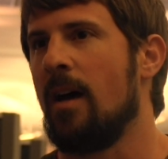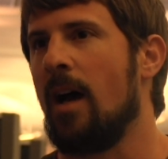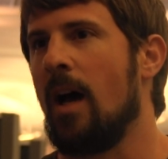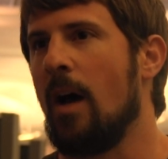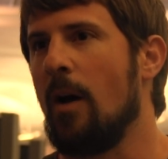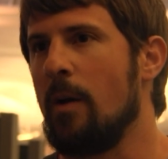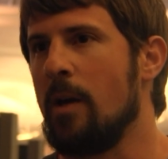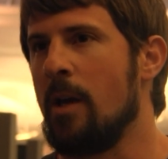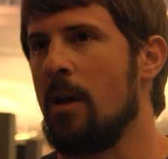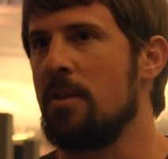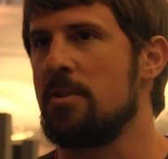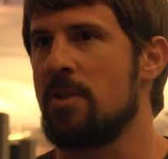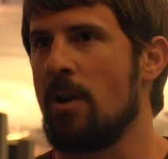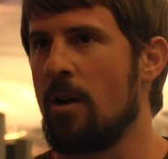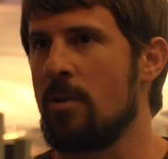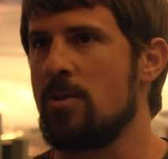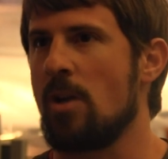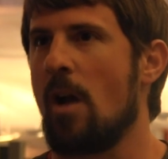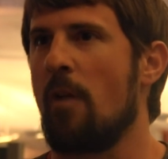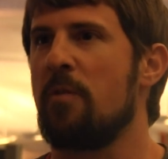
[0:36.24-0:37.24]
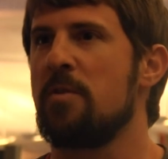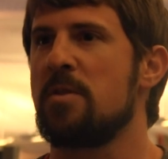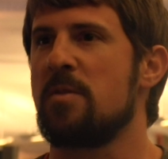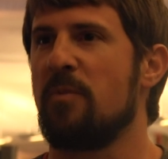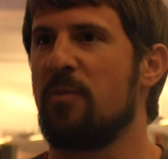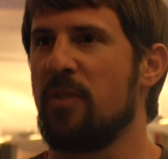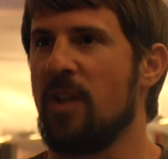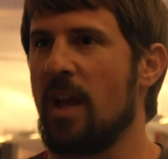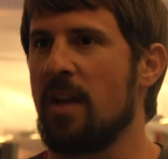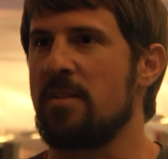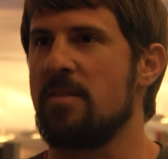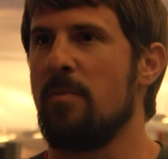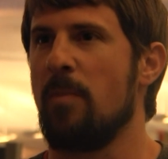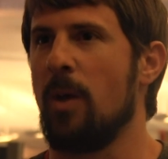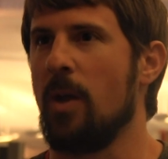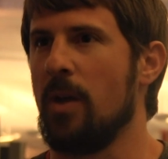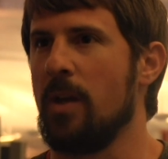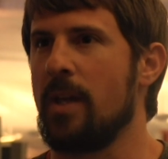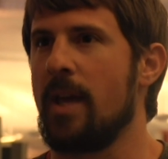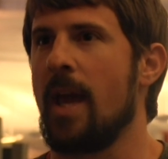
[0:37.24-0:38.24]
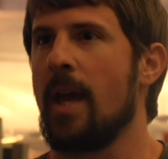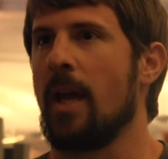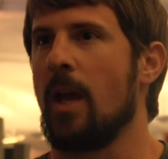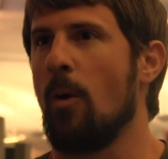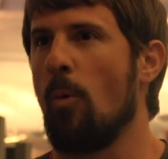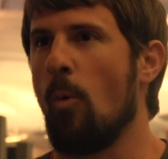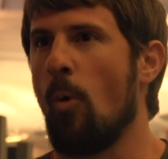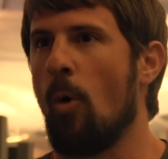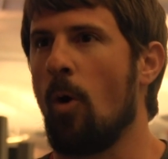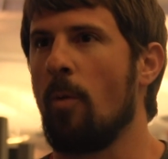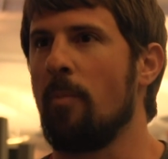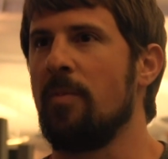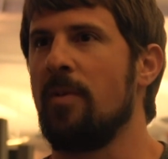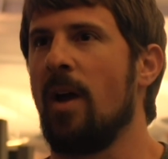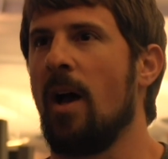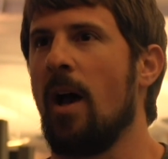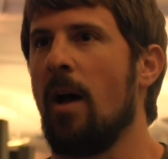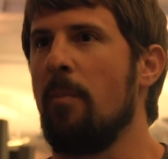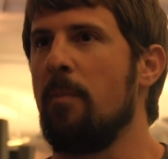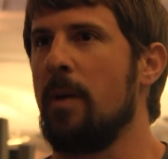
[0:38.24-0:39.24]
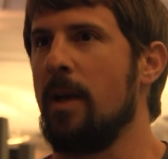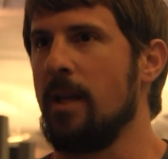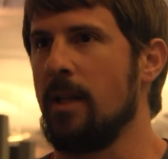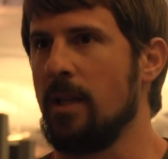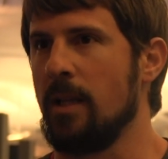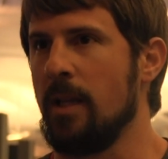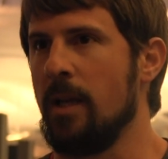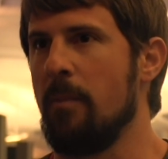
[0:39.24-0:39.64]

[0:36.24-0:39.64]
It starts off with some flexibility. Got to get warmed up, being